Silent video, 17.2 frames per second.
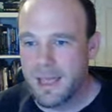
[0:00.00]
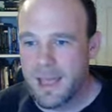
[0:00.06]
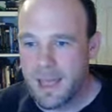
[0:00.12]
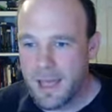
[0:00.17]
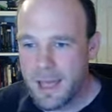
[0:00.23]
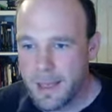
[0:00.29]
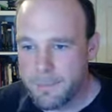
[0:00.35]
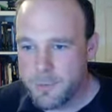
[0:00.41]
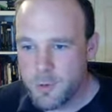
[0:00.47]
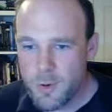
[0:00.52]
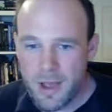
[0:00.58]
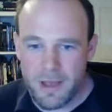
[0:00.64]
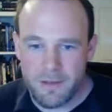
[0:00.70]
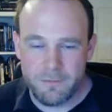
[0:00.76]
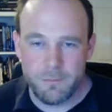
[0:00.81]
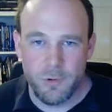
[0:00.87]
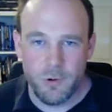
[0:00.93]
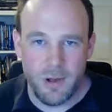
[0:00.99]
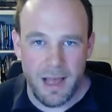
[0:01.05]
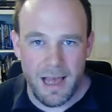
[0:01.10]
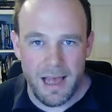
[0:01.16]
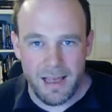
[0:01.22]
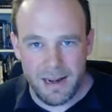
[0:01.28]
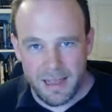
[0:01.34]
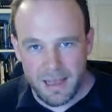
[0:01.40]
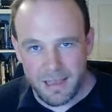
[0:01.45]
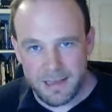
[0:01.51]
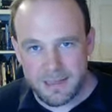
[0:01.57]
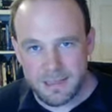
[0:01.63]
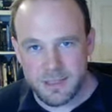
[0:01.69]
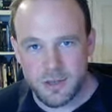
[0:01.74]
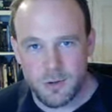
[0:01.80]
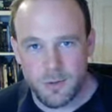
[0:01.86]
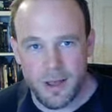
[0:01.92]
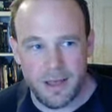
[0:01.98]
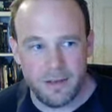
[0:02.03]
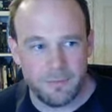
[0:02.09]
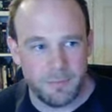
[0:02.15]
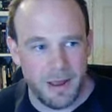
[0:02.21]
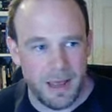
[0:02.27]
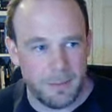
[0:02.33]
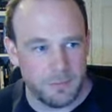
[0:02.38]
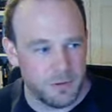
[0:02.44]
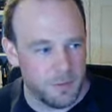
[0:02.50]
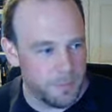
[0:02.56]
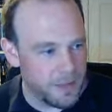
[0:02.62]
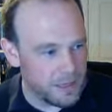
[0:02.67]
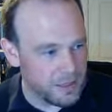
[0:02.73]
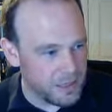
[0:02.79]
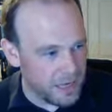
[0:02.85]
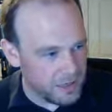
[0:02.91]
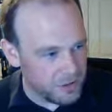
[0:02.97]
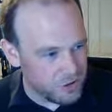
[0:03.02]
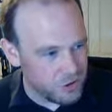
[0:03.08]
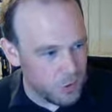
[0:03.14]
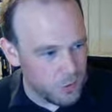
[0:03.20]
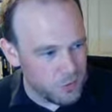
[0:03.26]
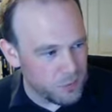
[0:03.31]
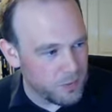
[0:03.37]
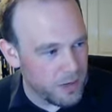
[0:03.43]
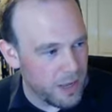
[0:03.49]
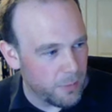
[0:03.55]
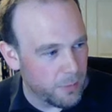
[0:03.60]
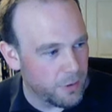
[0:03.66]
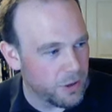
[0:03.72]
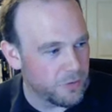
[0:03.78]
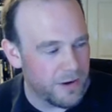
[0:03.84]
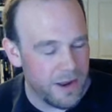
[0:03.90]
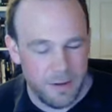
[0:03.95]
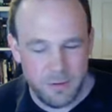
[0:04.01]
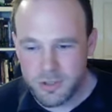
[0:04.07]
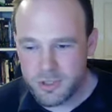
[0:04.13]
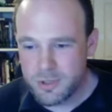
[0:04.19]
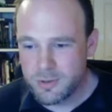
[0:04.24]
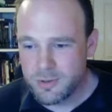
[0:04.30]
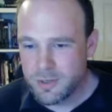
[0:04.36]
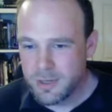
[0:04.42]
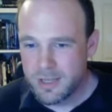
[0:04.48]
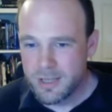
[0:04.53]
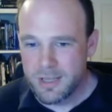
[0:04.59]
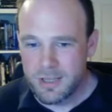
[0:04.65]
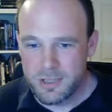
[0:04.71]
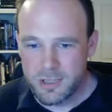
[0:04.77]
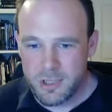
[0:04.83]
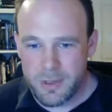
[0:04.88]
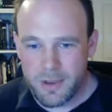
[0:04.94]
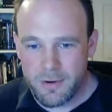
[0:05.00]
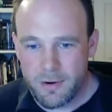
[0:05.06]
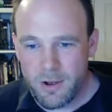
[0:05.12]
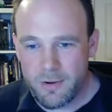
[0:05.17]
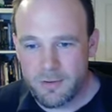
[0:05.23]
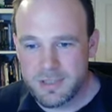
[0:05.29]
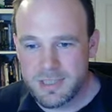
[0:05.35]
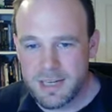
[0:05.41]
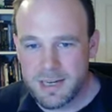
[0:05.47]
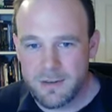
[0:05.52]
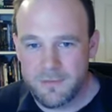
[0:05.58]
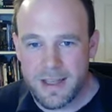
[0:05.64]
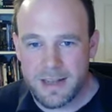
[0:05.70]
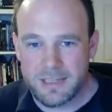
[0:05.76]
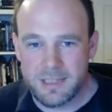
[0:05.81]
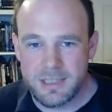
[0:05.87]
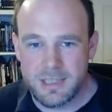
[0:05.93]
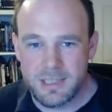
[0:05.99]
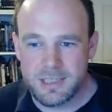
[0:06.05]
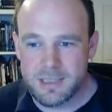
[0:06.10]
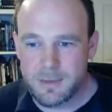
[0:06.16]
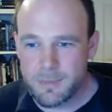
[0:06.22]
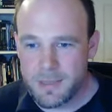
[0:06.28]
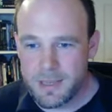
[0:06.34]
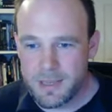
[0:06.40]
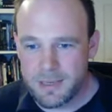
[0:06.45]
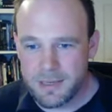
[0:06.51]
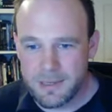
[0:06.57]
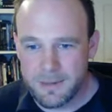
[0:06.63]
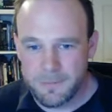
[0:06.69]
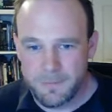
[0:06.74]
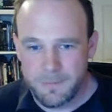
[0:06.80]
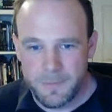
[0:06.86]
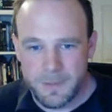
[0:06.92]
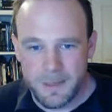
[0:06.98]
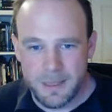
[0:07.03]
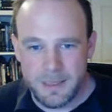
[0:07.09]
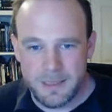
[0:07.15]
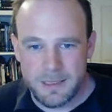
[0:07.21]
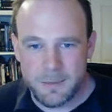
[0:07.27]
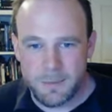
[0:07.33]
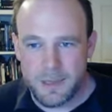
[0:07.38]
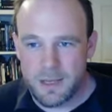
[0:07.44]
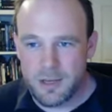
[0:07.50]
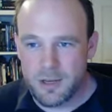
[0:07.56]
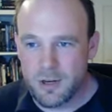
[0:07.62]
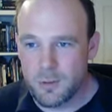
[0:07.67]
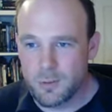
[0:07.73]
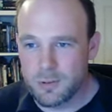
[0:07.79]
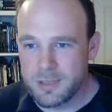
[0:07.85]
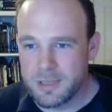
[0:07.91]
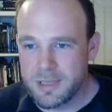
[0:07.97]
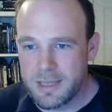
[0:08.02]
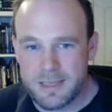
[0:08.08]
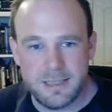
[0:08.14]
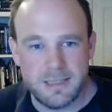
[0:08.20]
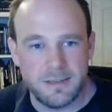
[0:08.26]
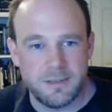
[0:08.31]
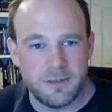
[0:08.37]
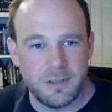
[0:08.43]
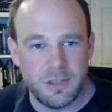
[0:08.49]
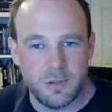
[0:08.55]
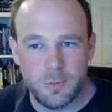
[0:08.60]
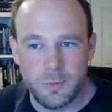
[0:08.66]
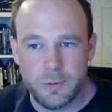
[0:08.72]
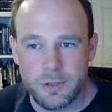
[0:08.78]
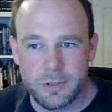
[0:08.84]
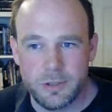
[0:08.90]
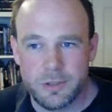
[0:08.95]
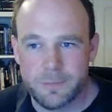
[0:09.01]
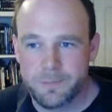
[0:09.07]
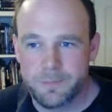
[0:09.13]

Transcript: Um, you'll have more allies, and you'll have perhaps a bigger kind of social network around you. So there are still advantages to being to being an old geezer in this world.